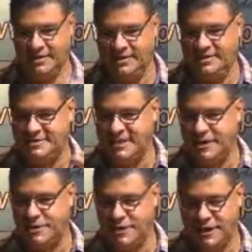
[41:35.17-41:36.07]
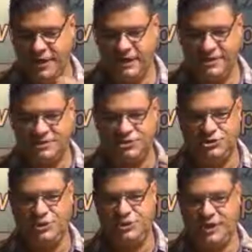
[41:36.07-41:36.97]
this synchrony, this
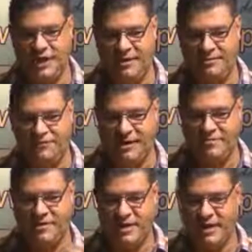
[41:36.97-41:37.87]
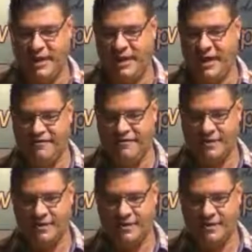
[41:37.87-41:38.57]
tuning up of Irene in Heaven.